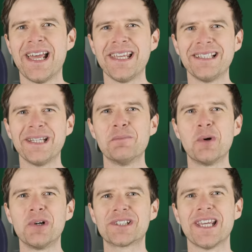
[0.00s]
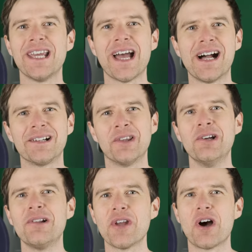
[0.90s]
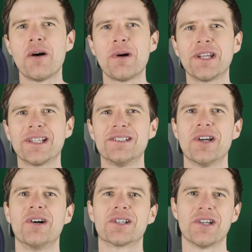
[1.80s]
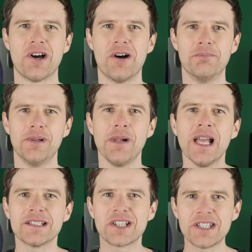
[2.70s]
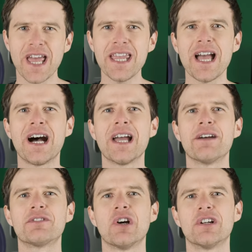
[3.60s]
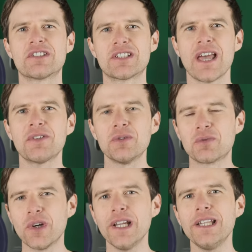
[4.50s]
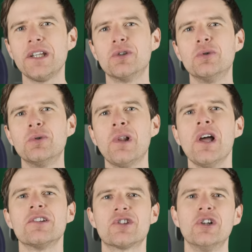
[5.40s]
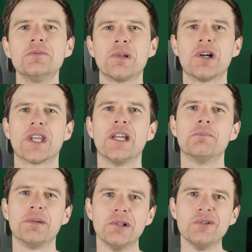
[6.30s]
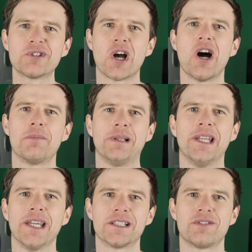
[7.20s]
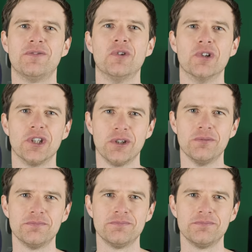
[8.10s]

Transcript: Hey, Liam Ward here at LearnTheHarmonica.com. Today I have got 7 really cool tongue-blocking blues harp licks for you.